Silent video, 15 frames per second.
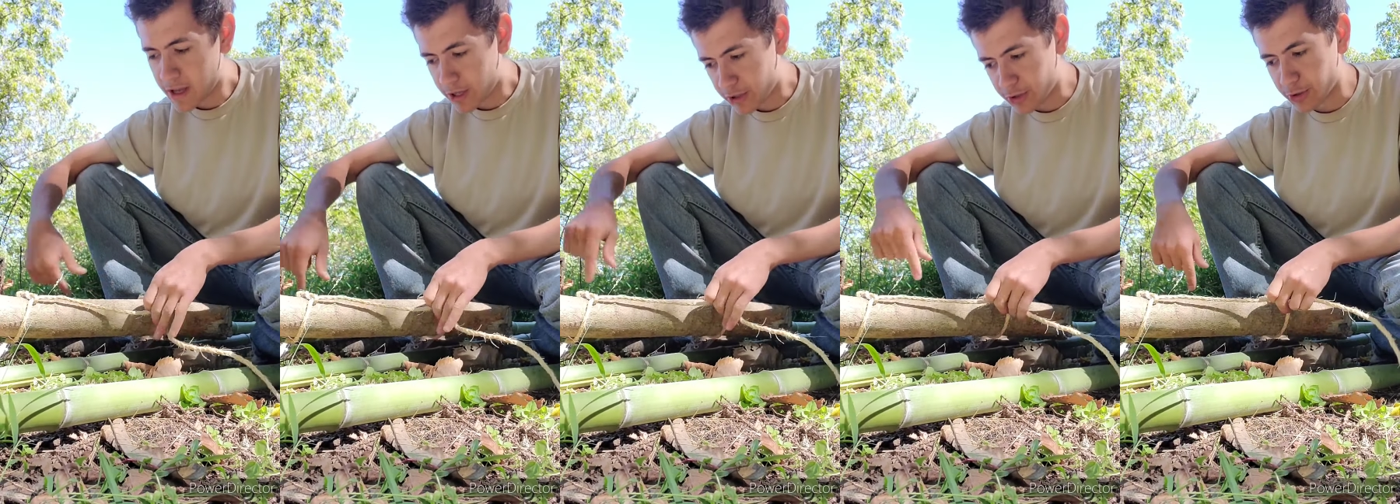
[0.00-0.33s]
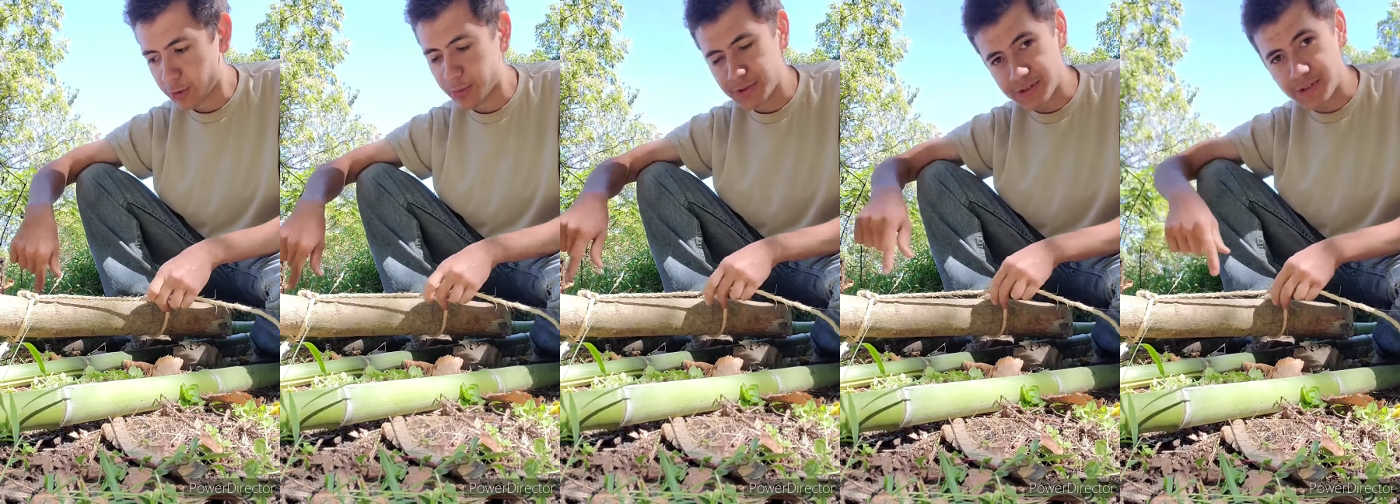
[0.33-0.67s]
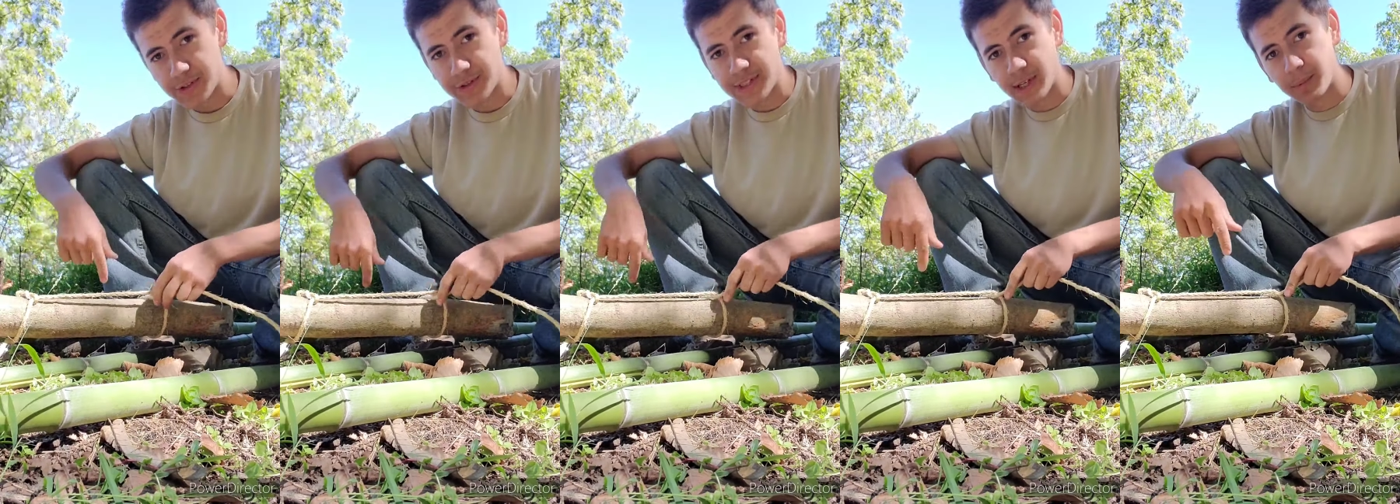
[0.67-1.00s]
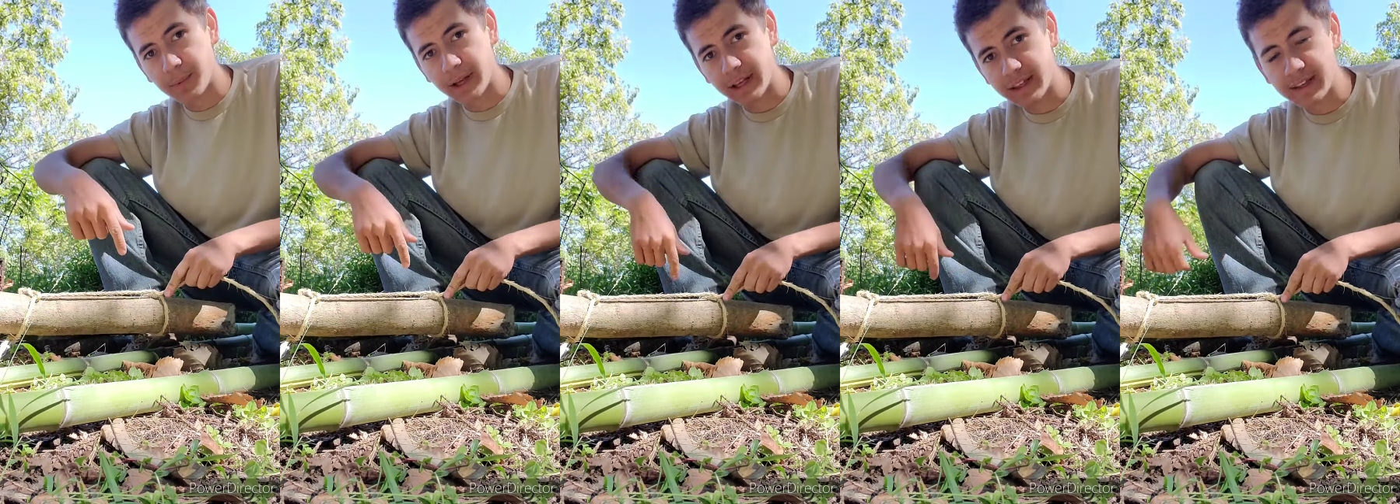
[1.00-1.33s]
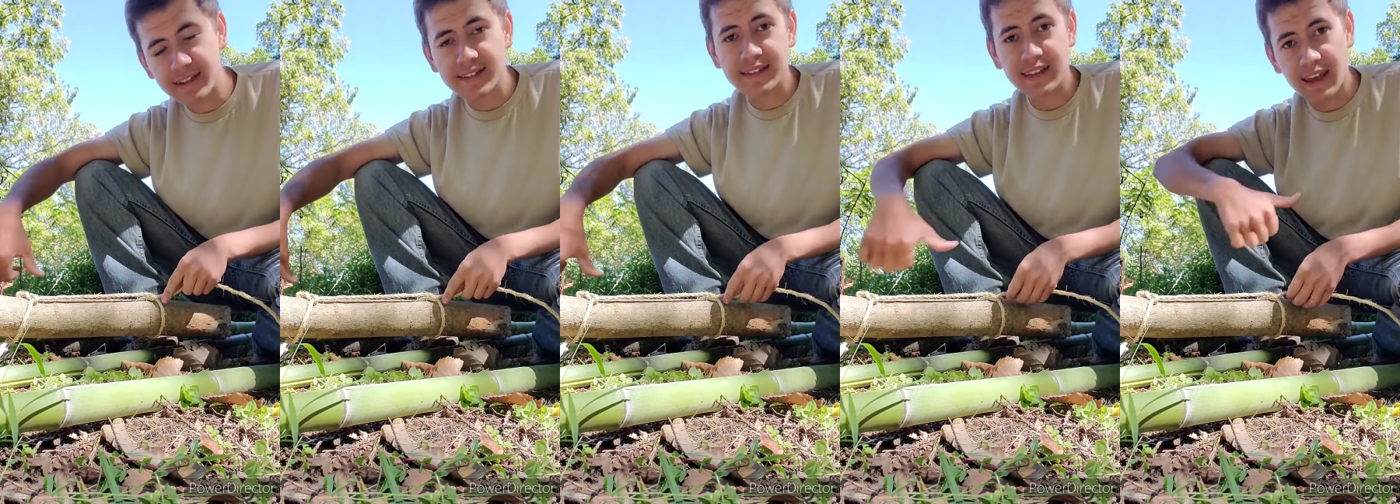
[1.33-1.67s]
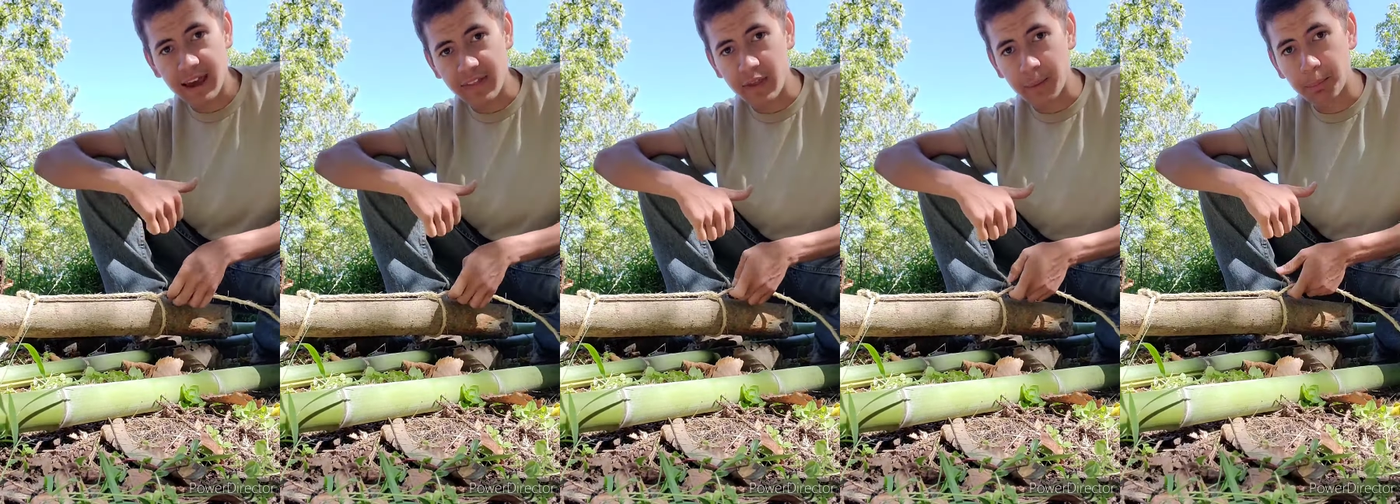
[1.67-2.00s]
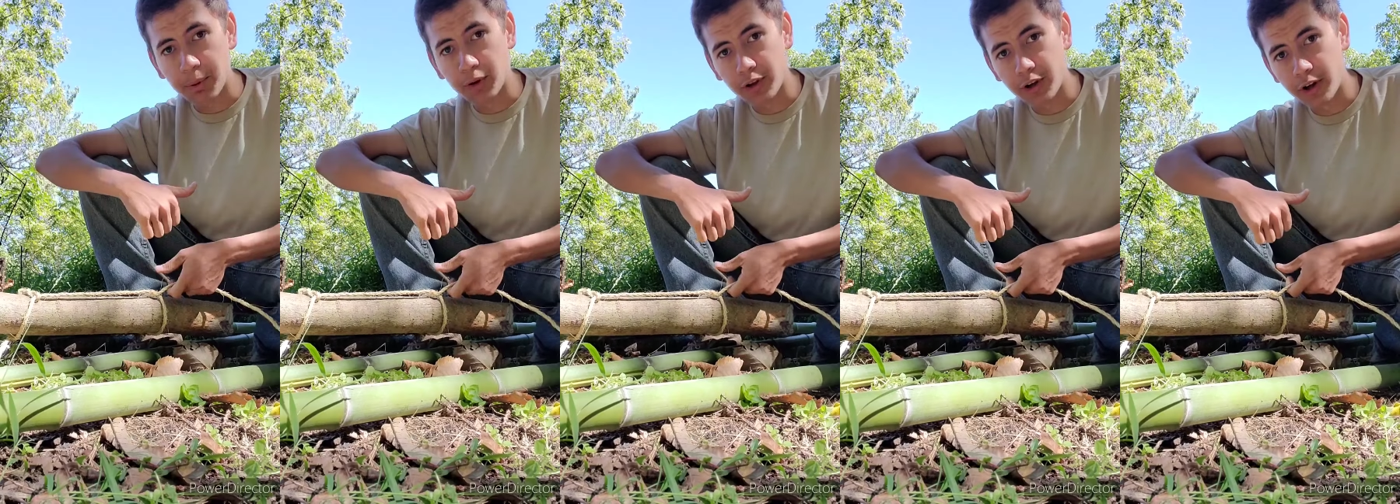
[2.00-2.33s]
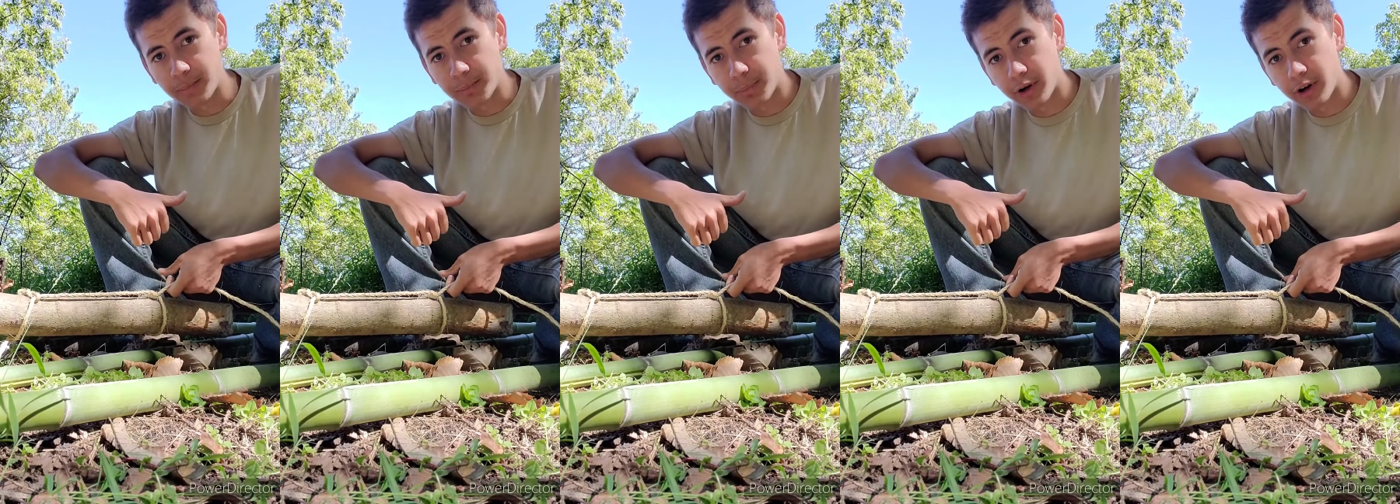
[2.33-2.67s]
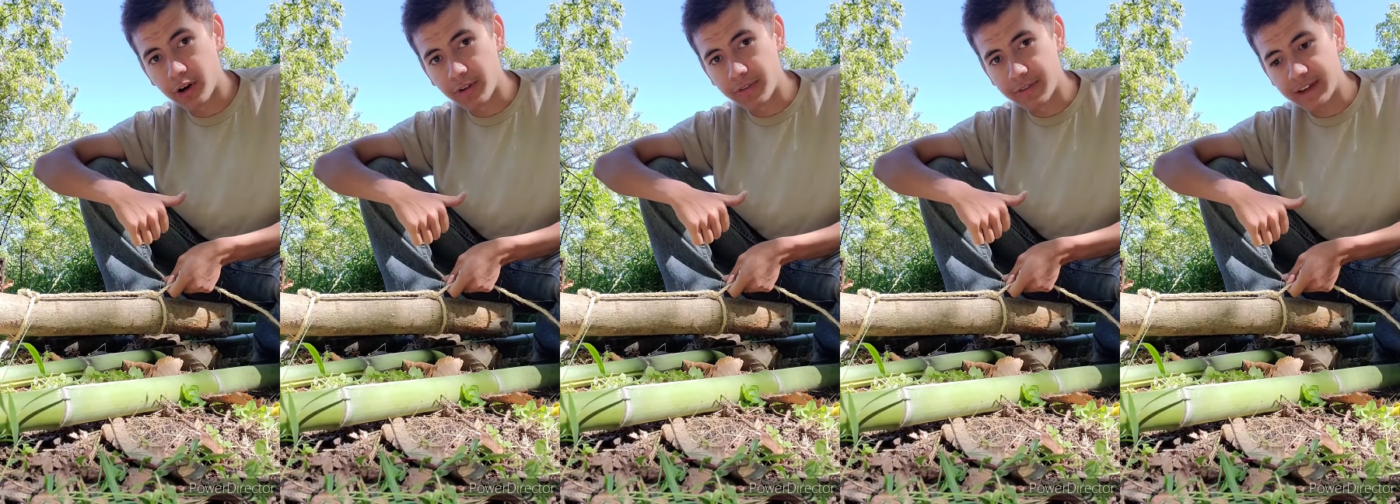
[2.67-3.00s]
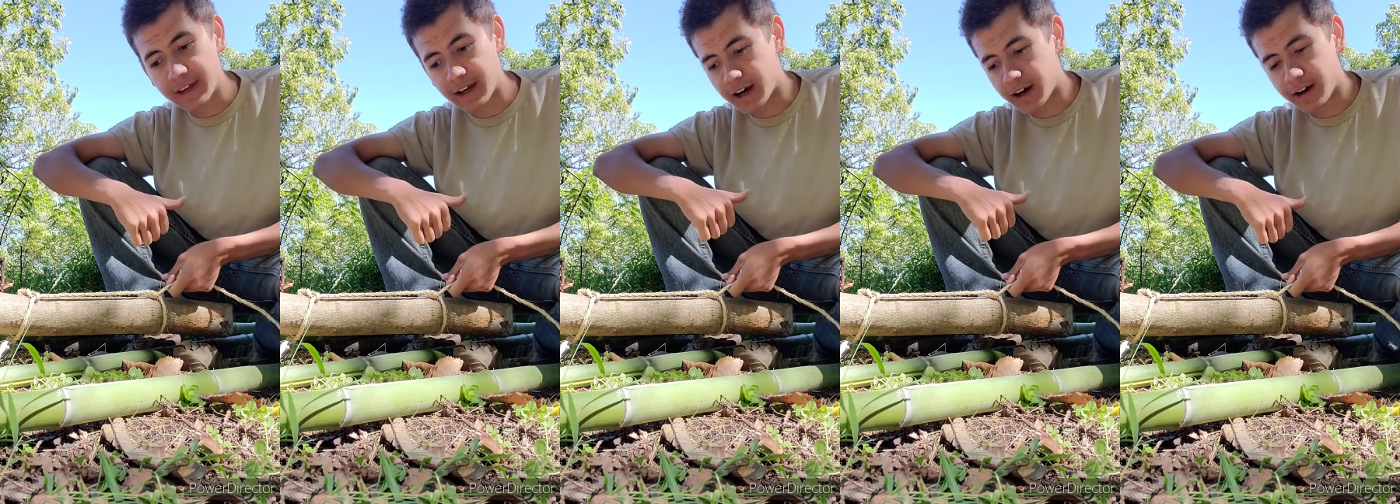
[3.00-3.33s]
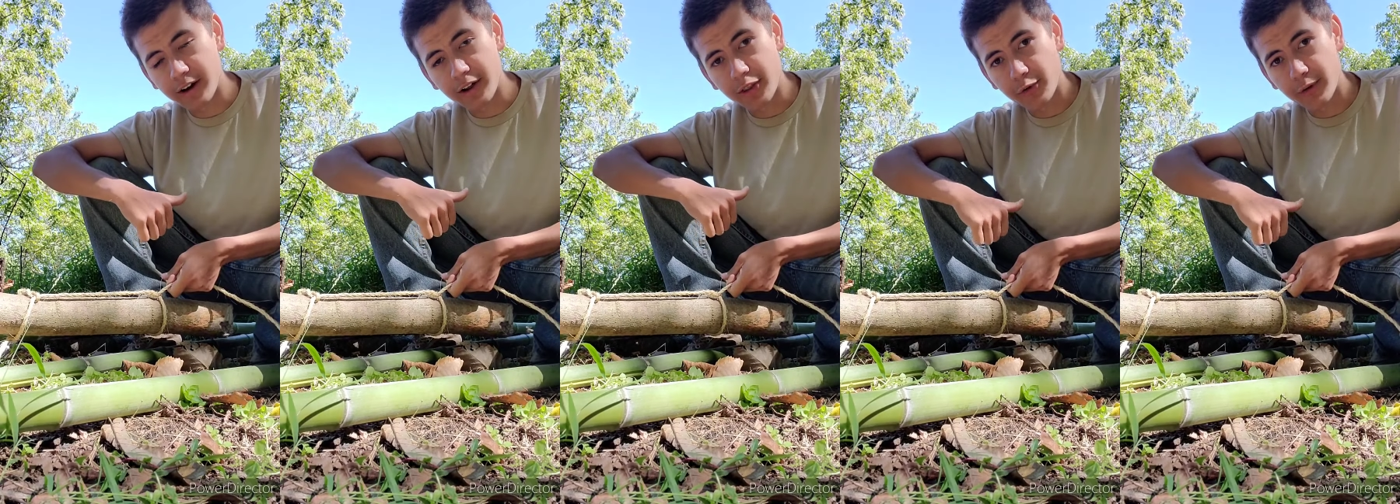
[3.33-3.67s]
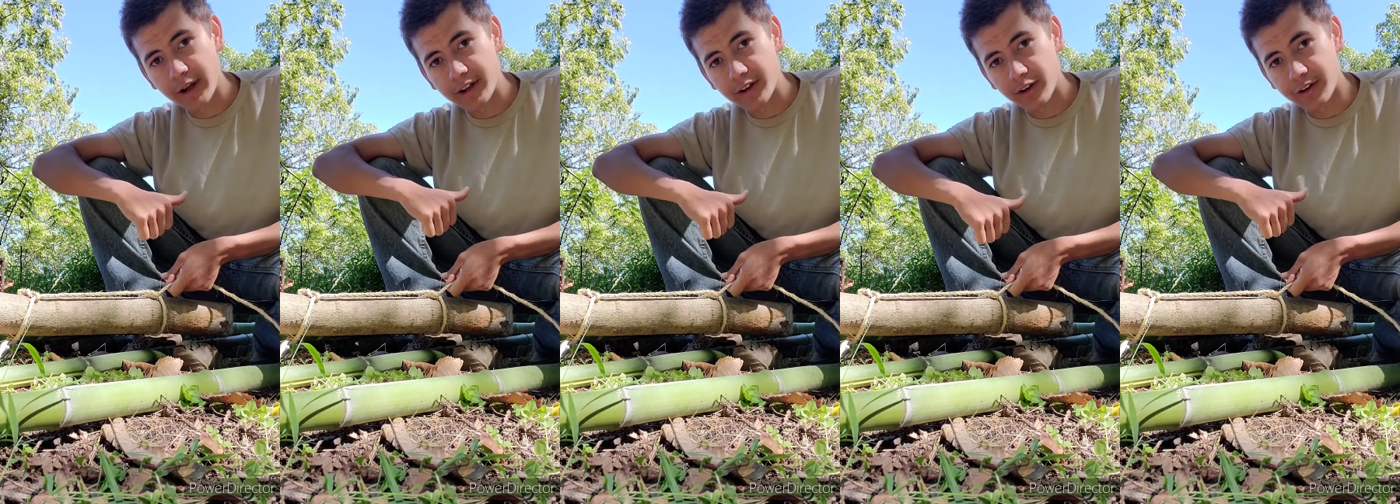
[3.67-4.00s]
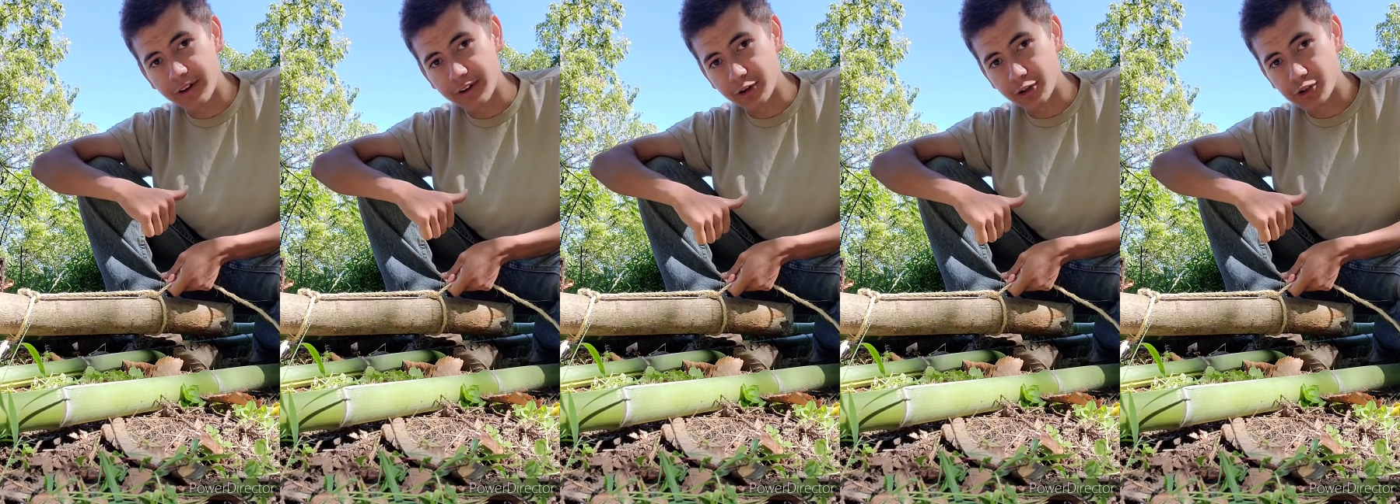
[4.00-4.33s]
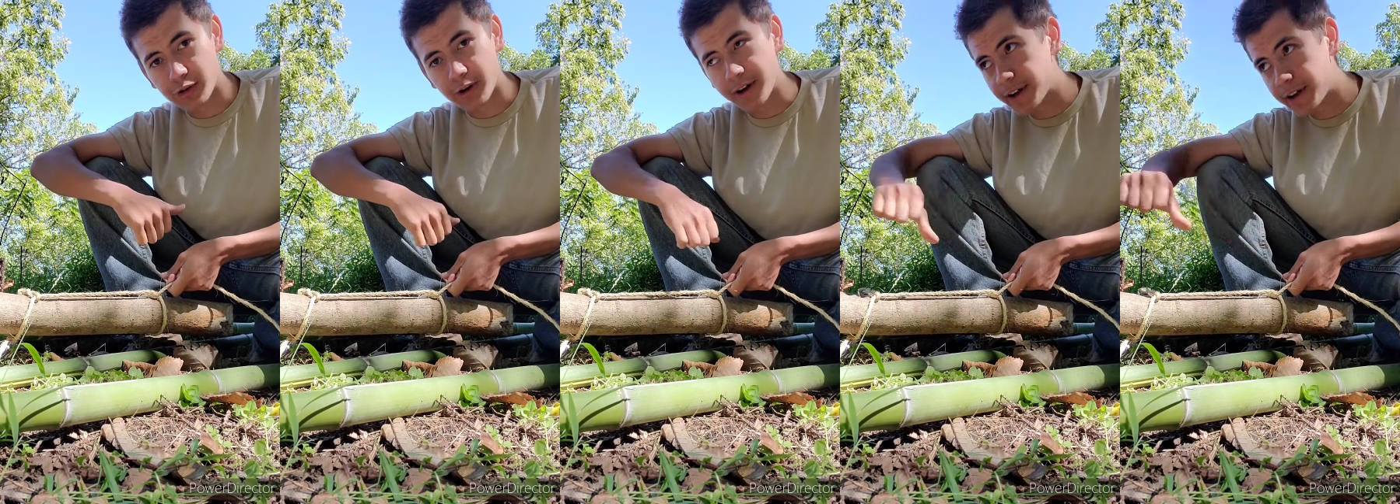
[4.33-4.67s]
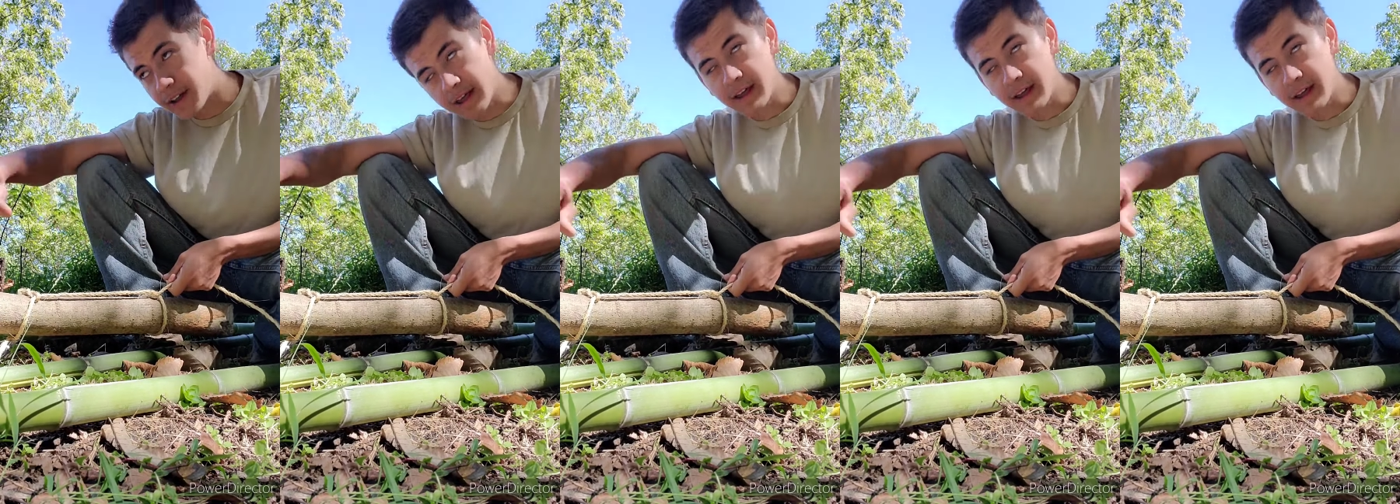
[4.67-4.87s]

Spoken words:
you could always do something like this and then pull it on, put it on the other end onto your truck,